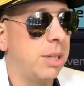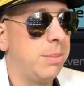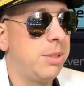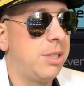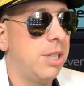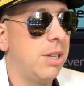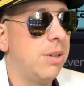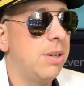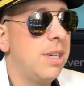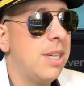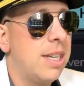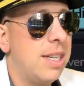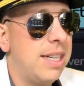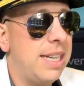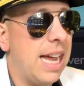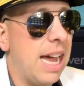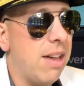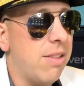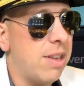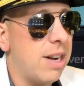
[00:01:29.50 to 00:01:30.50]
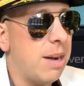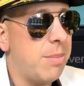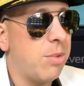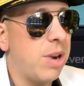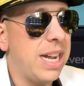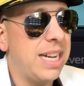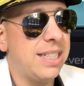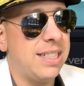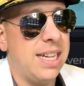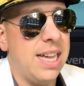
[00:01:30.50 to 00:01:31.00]
So now that I'm
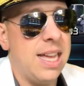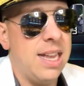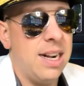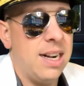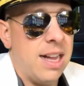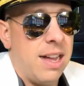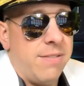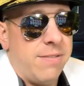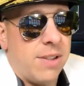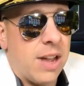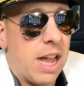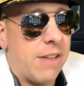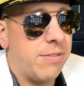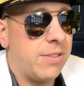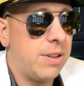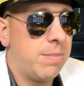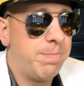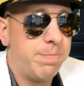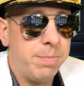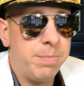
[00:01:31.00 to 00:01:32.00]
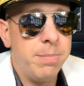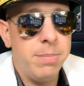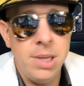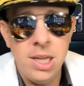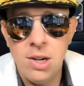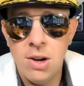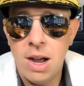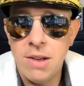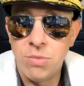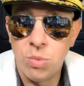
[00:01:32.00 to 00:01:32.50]
ranked 10 and
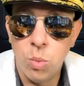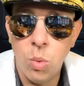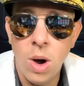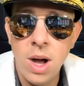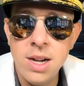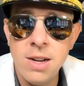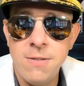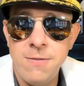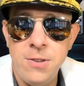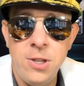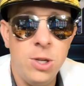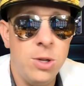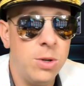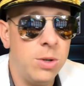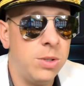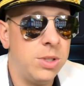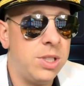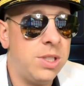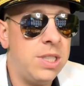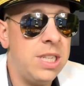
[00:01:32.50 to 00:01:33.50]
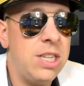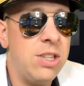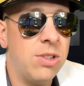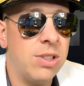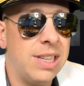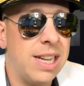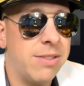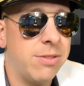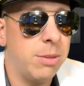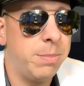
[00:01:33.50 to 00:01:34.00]
I've won a few
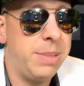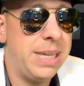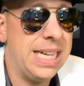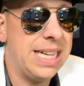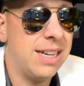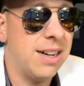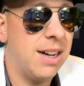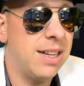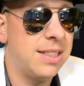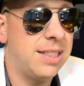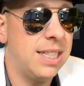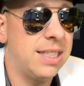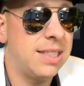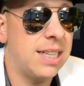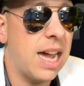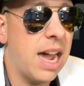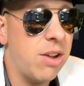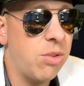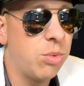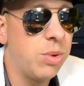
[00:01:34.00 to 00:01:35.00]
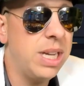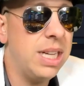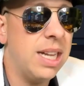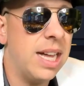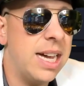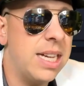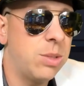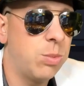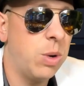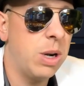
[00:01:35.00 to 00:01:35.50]
senior level peak contests, I
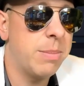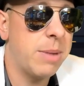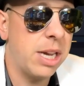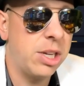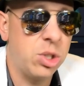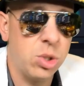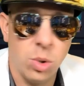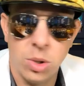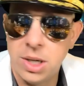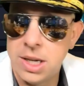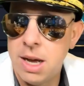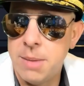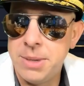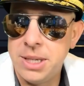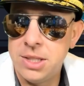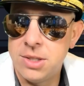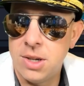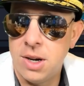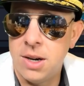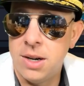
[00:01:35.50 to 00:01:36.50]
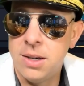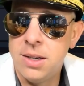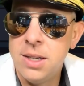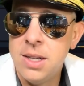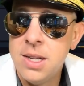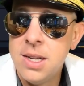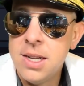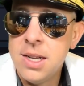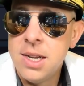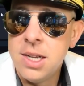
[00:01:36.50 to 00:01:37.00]
realize where my shortcomings are.
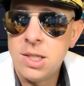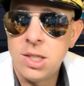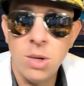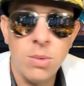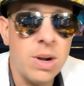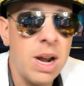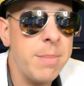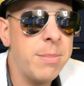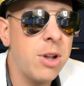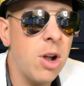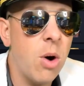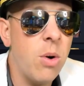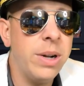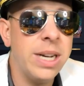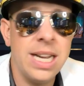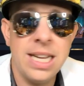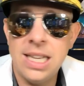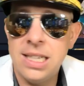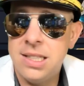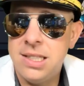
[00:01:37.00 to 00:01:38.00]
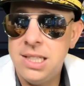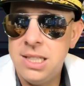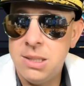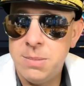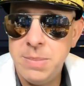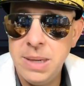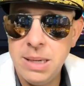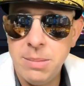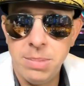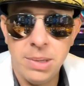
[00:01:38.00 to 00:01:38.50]
So when I'm going against these
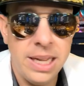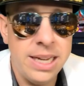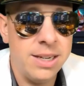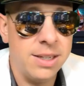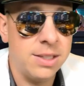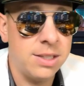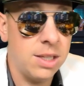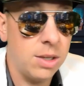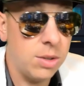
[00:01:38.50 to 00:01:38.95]
big players,